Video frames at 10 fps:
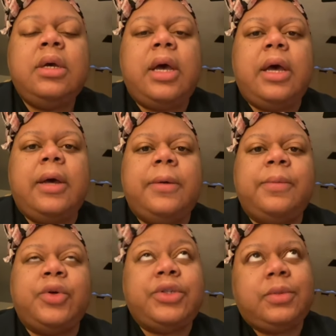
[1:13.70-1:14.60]
um, or
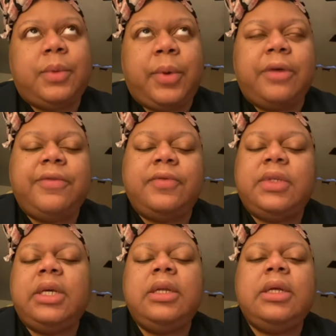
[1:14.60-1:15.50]
excuse me, part
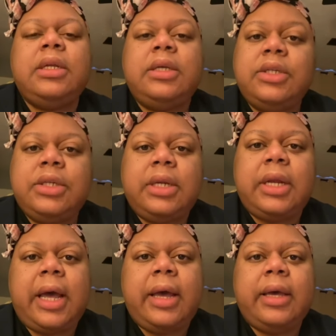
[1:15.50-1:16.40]
15, Legion and
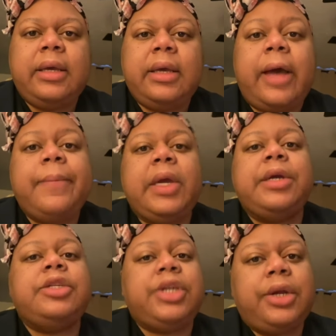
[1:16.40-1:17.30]
I got married
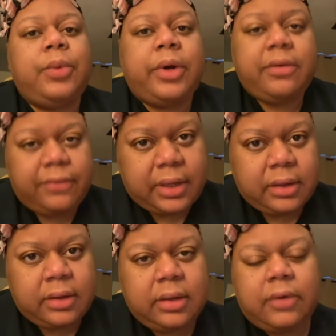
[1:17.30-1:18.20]
January
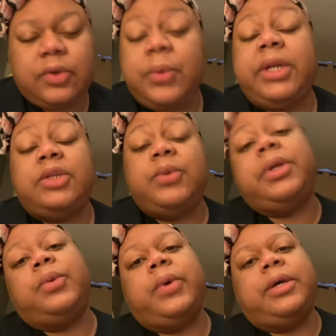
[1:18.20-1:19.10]
5th of 2021.
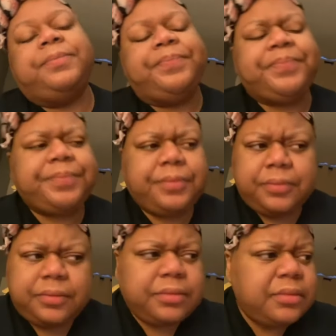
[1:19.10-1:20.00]

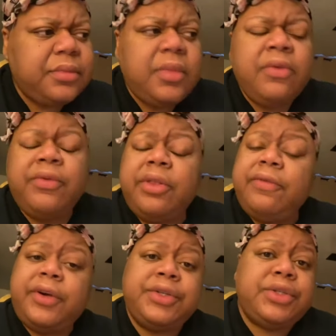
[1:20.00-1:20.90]
For the
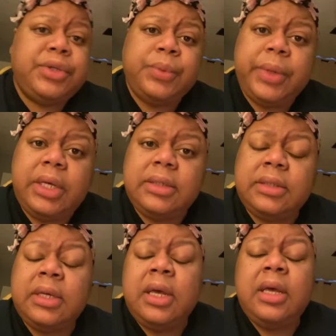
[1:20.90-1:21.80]
first two weeks,
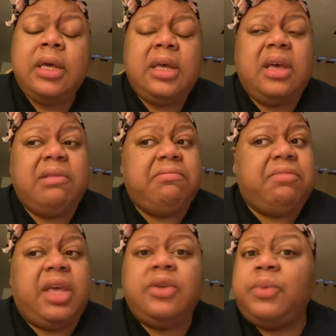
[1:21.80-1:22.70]

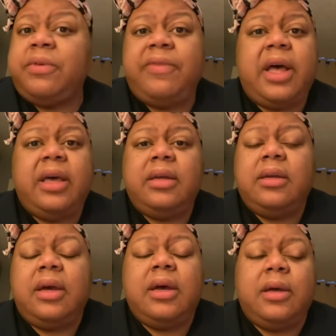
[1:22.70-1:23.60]
things were fine.
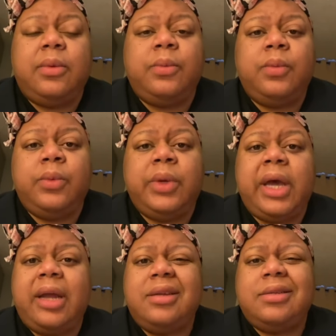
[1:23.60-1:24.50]
Um, we got
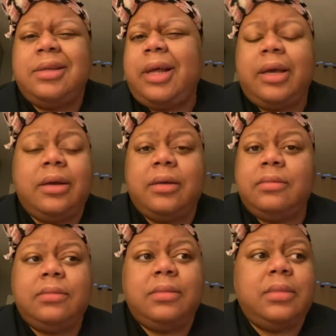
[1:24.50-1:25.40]
My mama into like a,
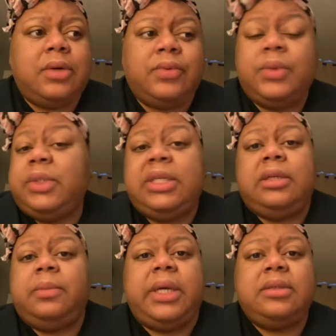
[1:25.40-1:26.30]
a routine,
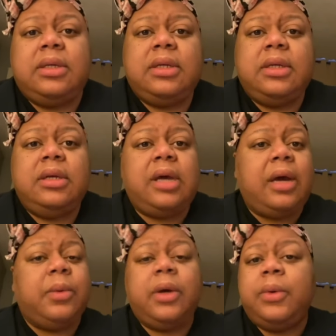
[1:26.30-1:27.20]
basically. I
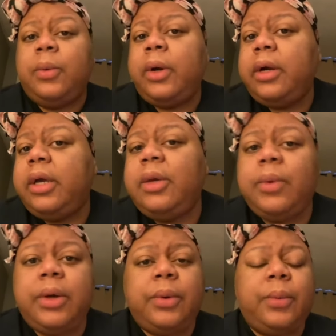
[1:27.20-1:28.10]
would go to work, he would go
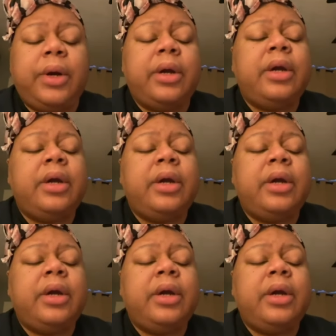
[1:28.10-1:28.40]
to work.